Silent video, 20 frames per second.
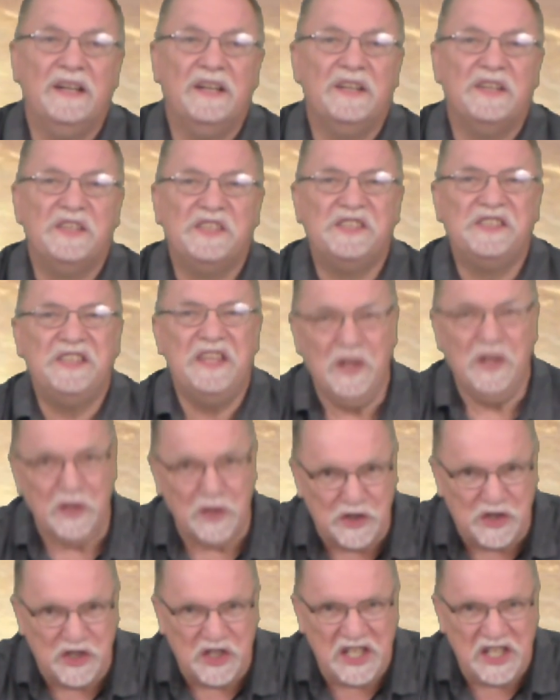
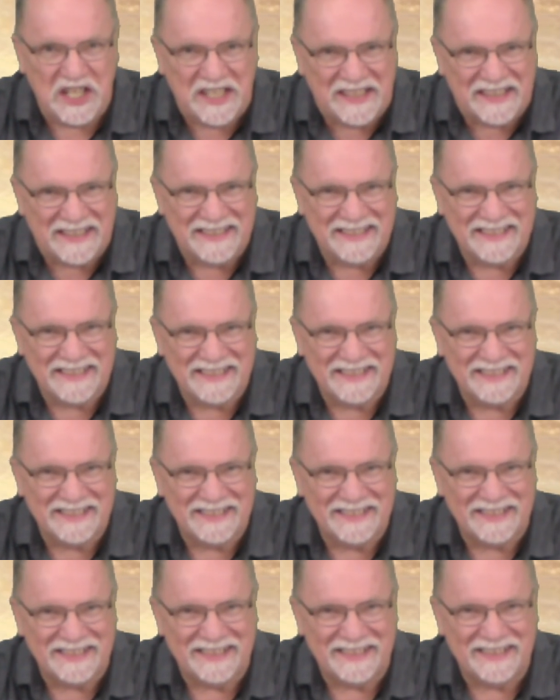Synergy.
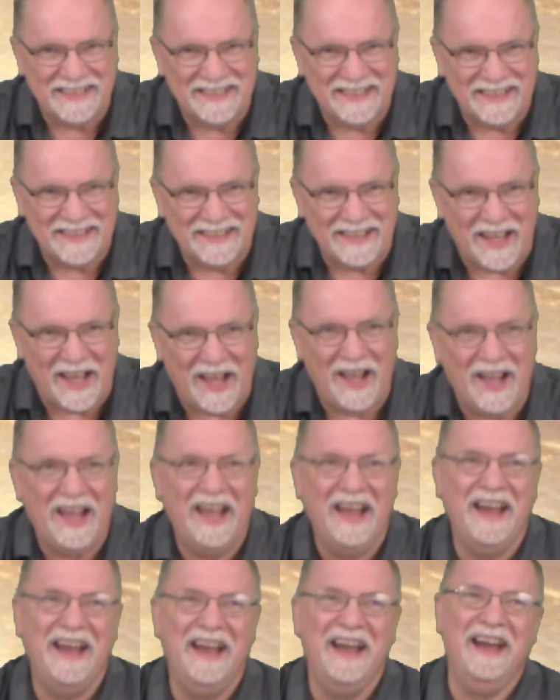
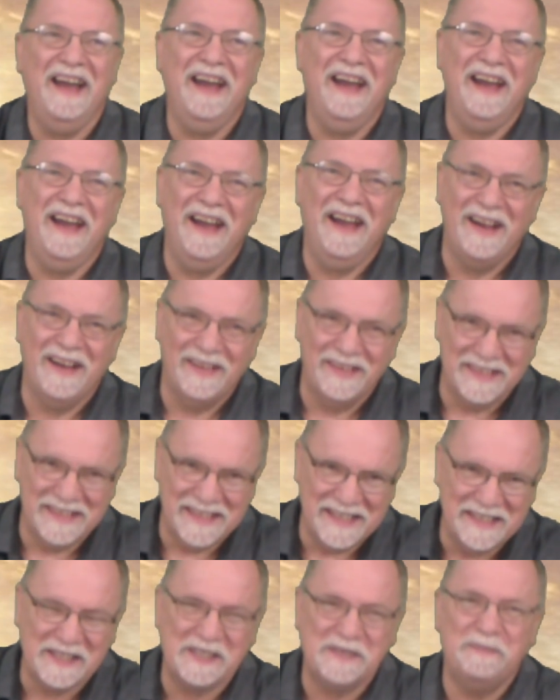Oh, I
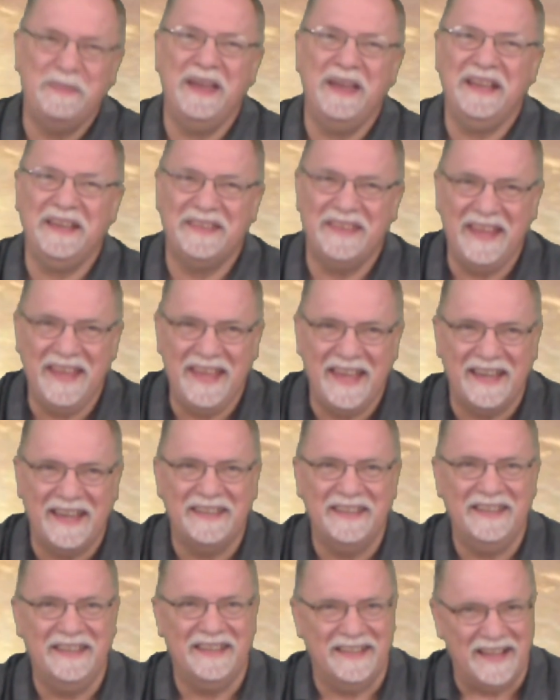didn't expect that,
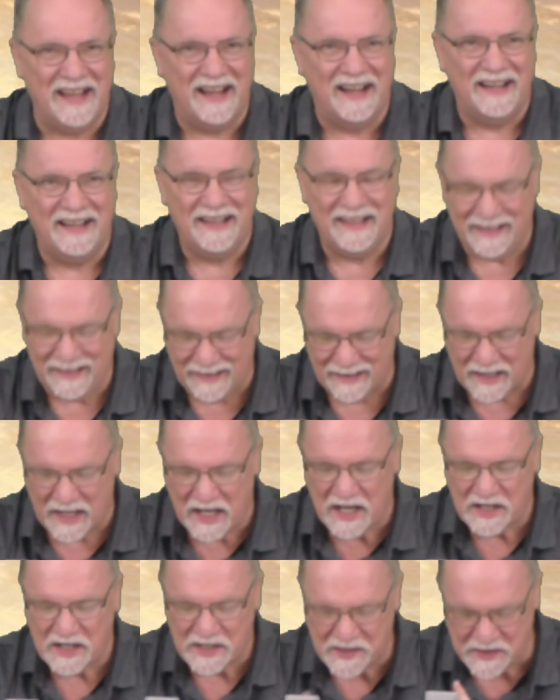huh? Uh-huh.
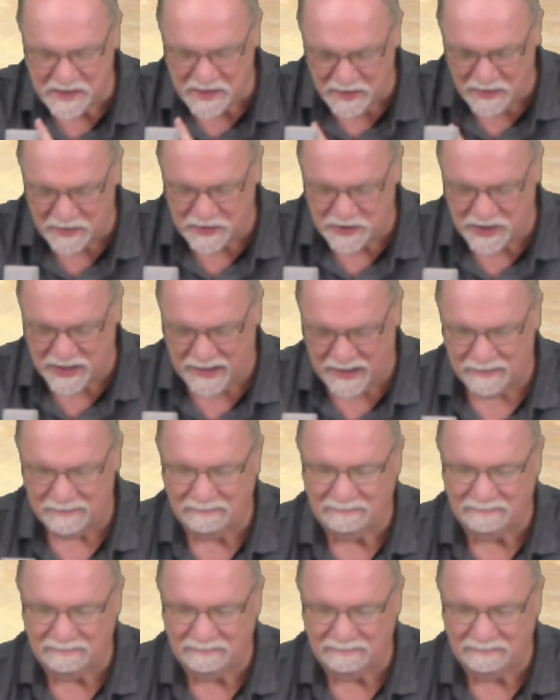Synergy.